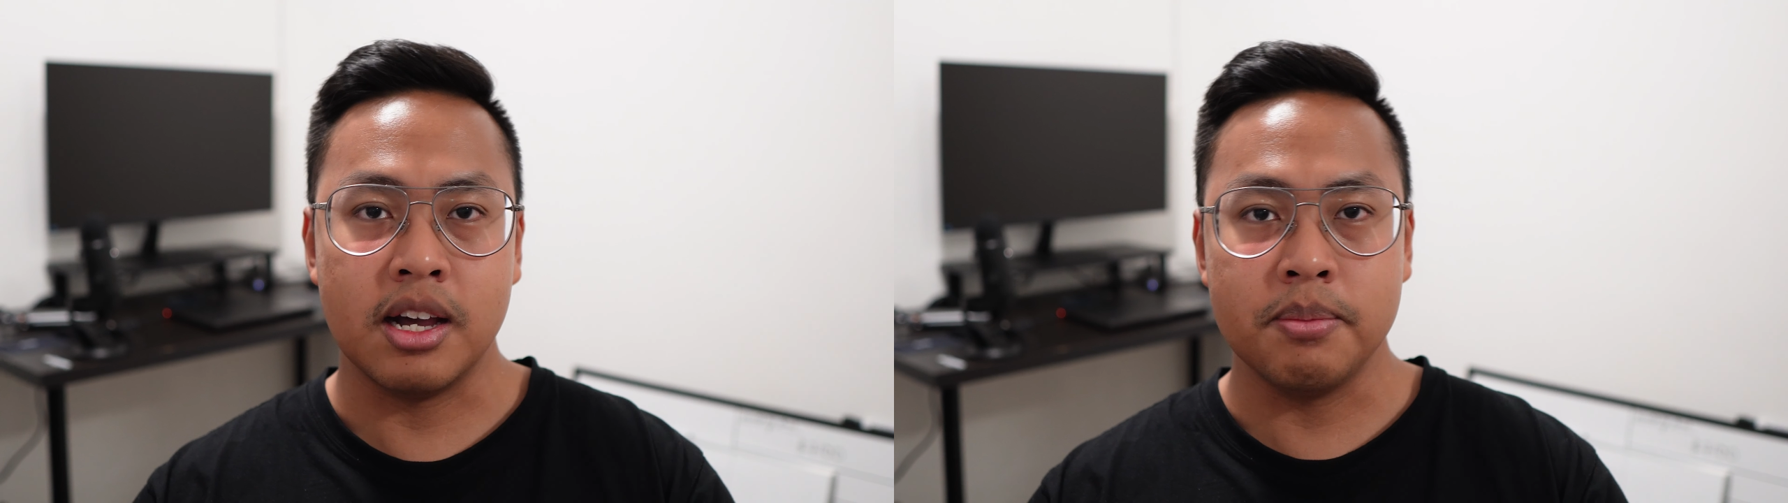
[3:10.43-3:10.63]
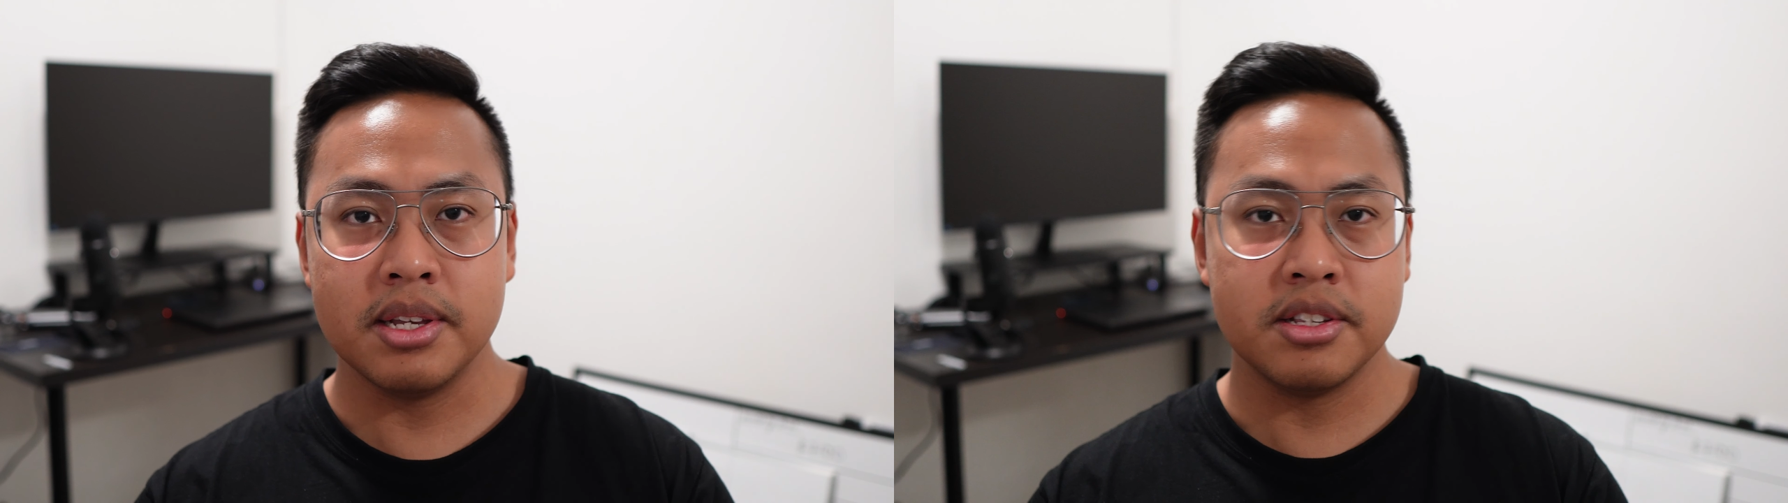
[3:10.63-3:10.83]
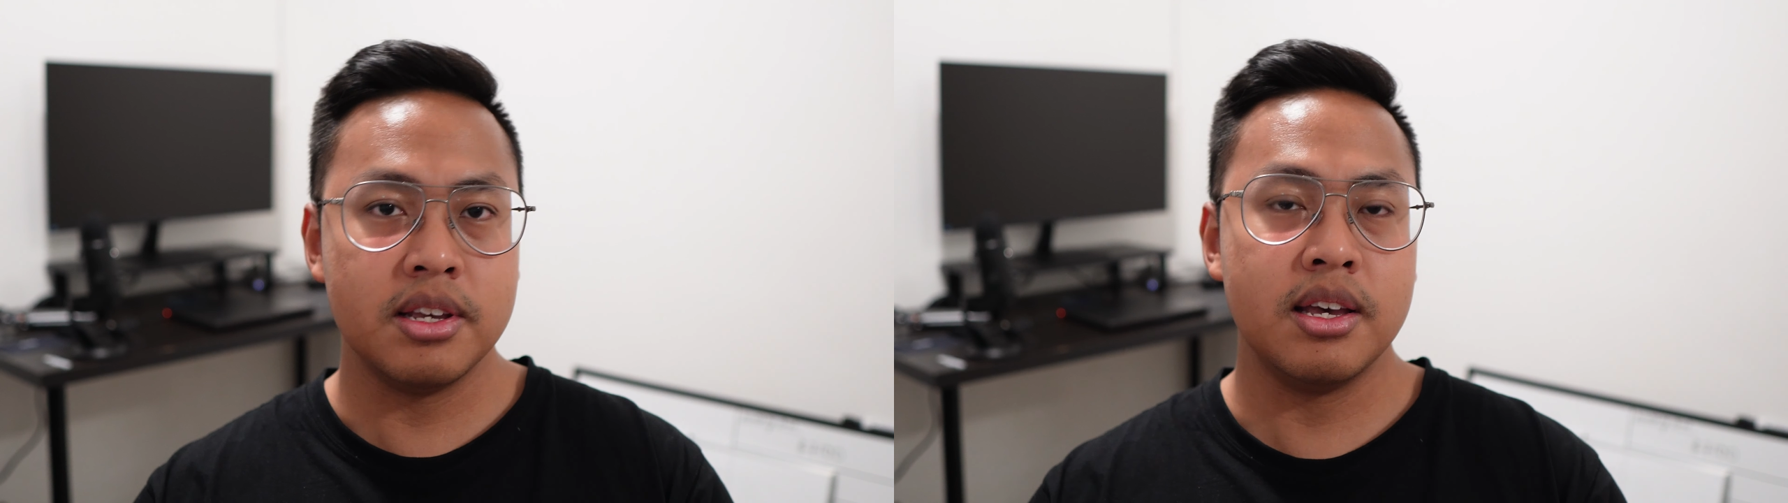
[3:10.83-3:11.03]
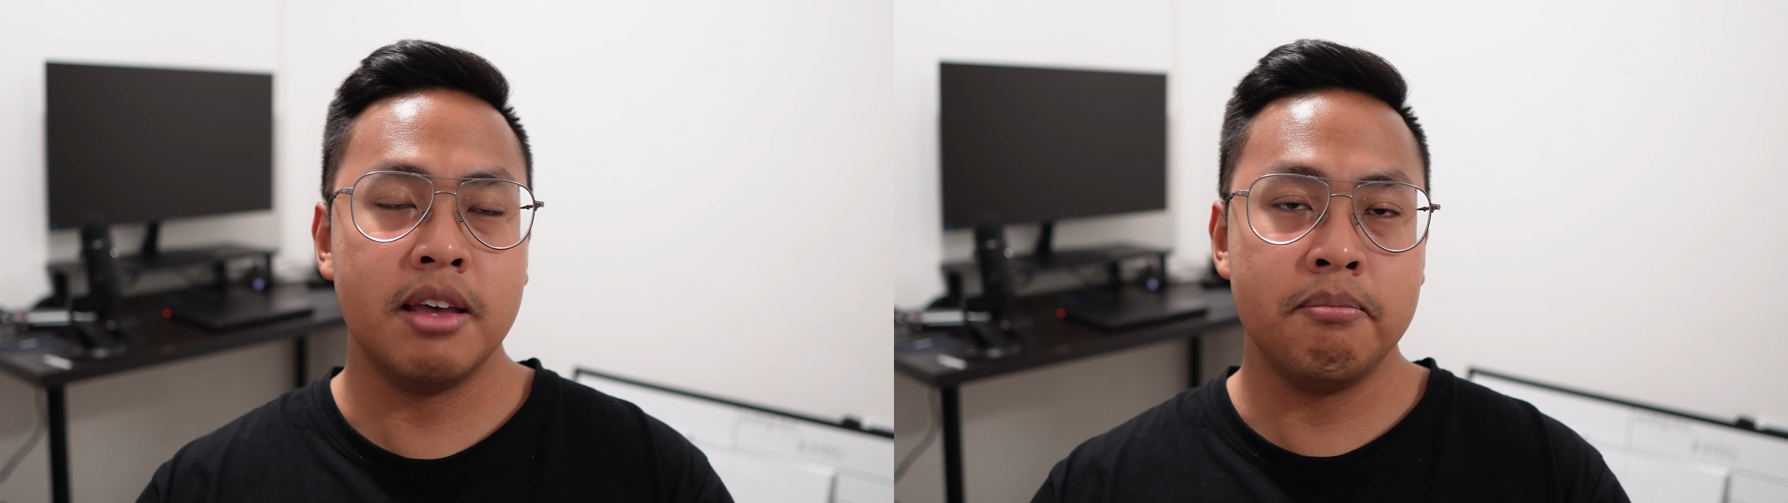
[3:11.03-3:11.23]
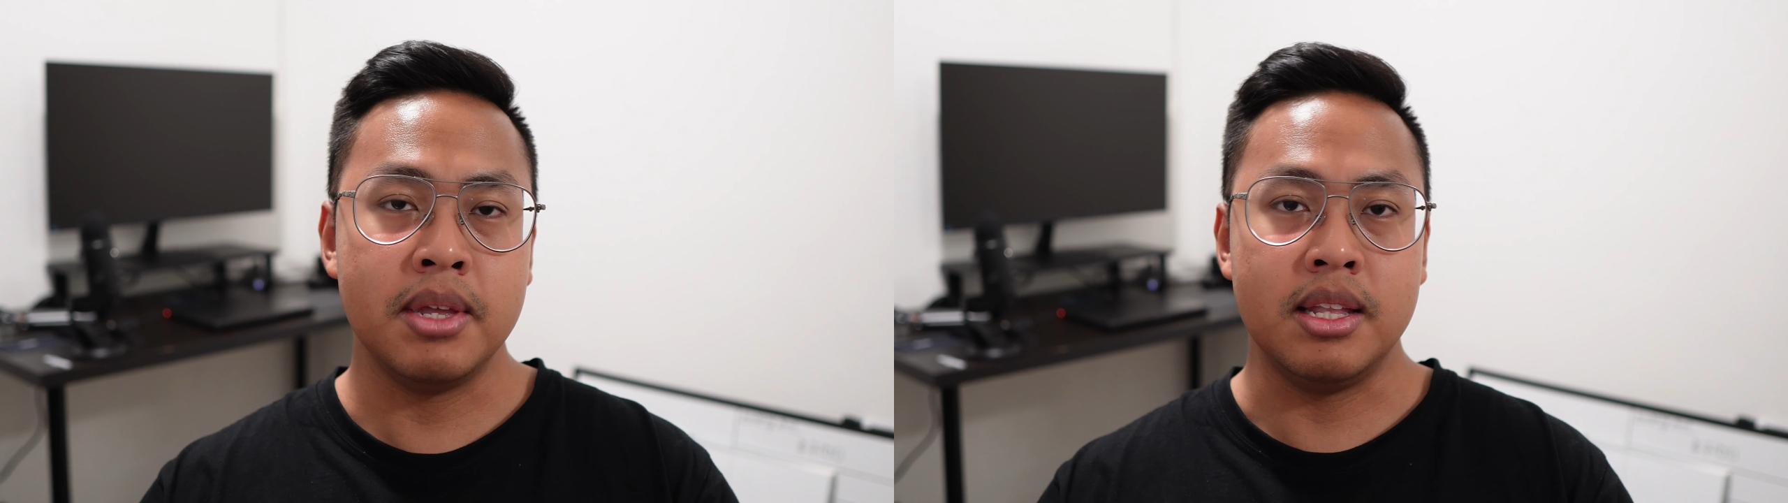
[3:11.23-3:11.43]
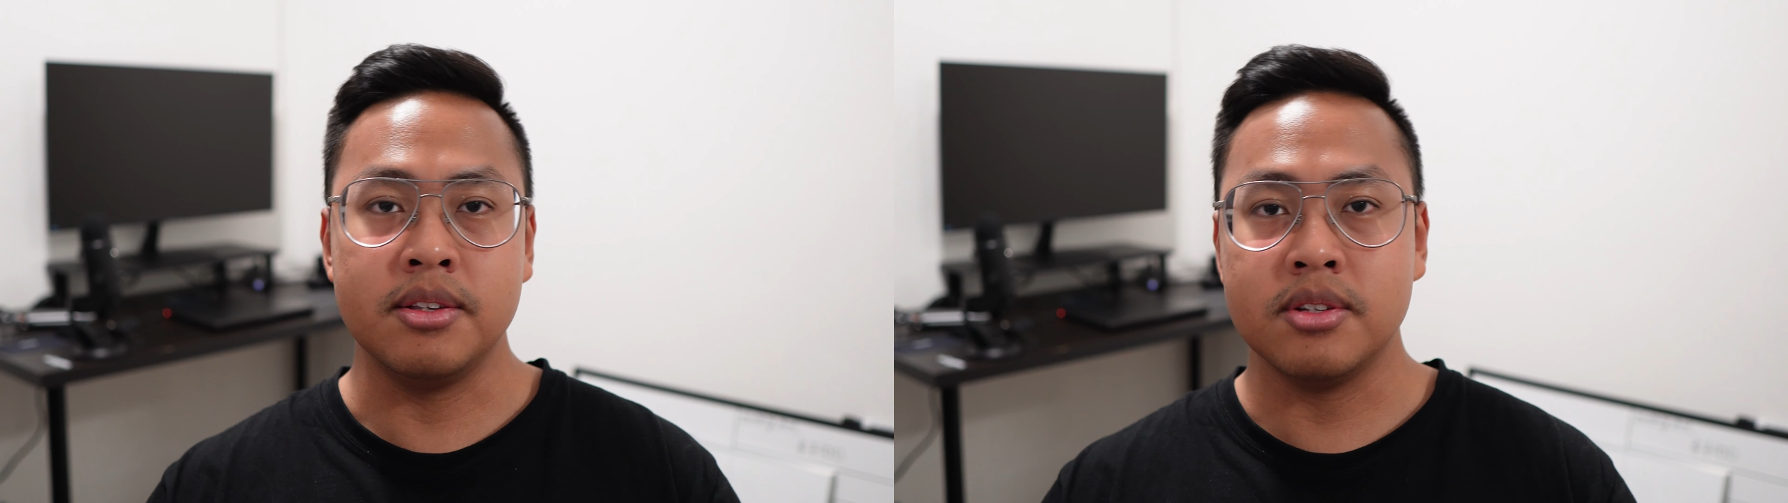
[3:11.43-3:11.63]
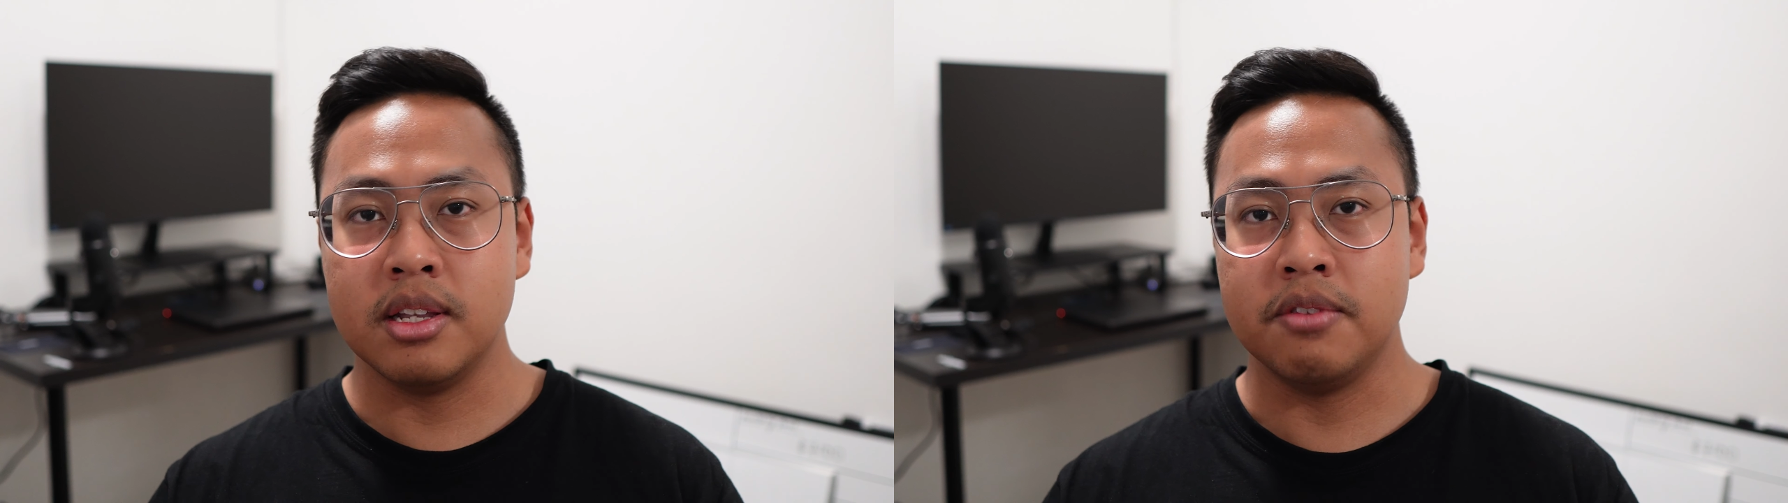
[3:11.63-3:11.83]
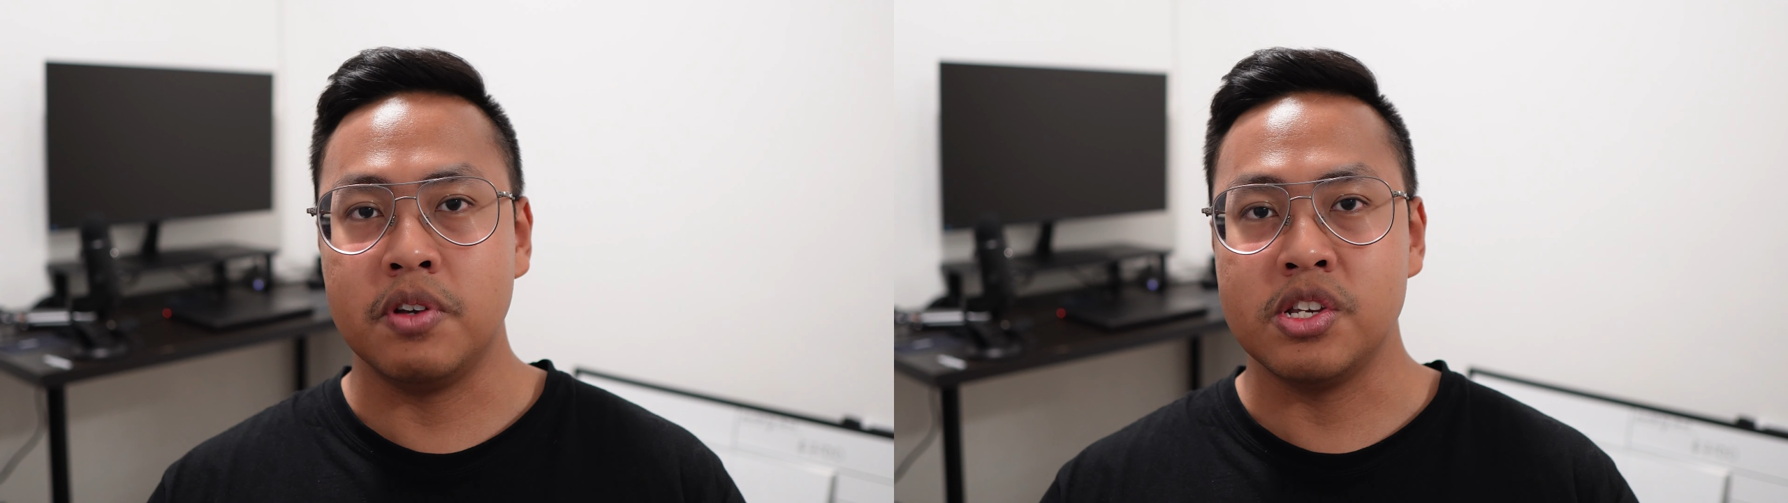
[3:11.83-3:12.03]
I must admit, it's
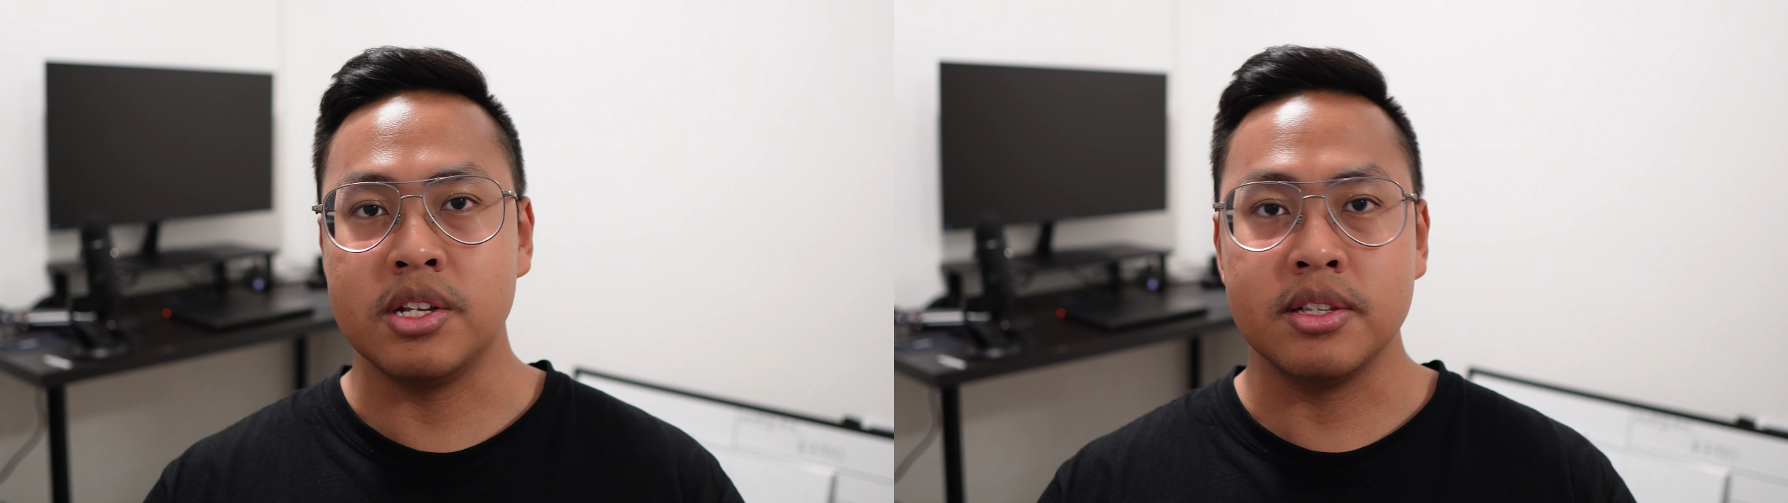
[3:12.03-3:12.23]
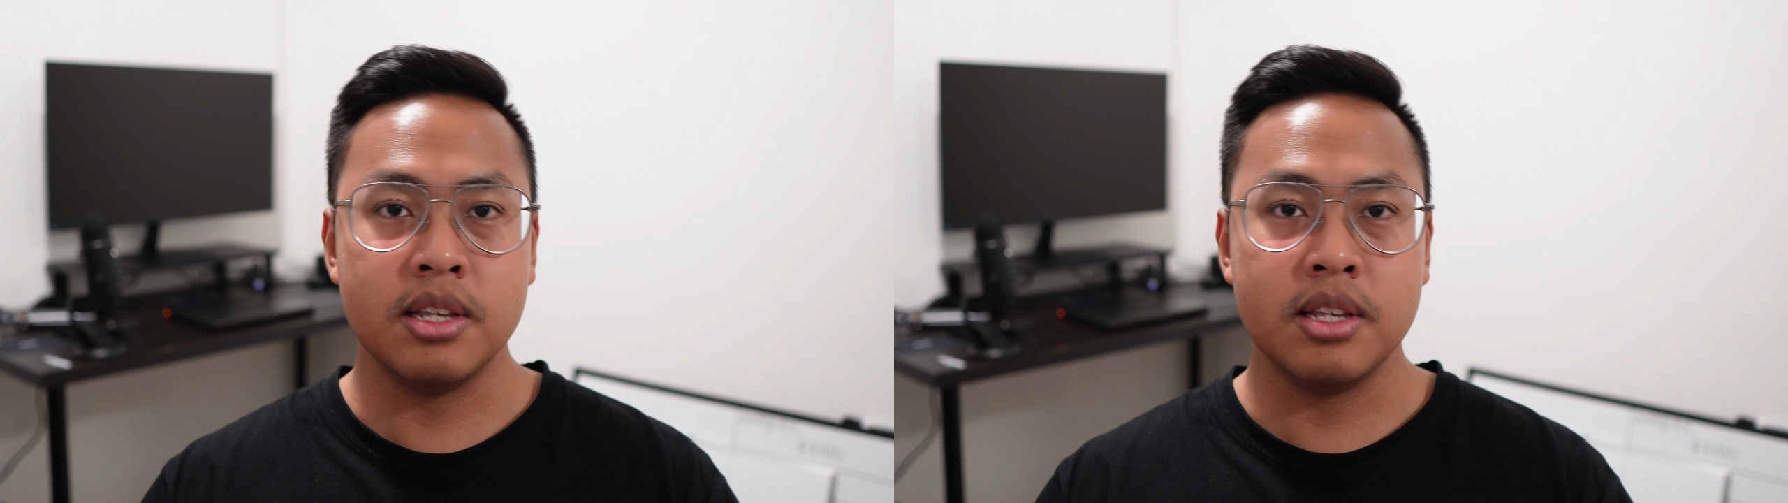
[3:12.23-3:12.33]
not efficient.